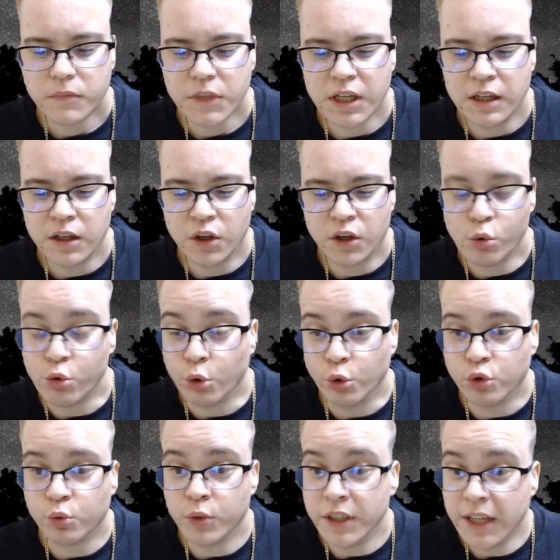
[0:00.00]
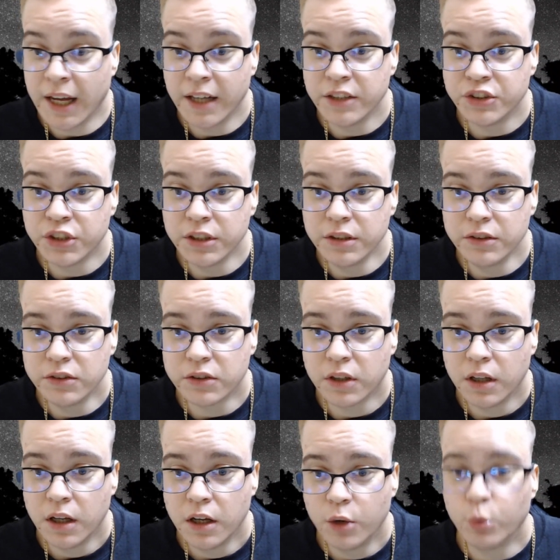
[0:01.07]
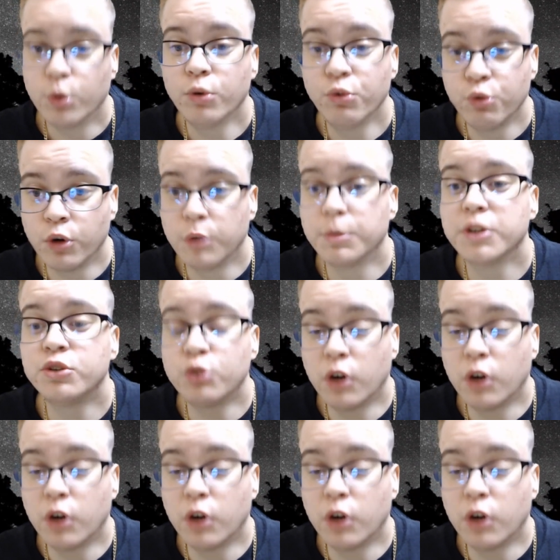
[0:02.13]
those reactions were from a trauma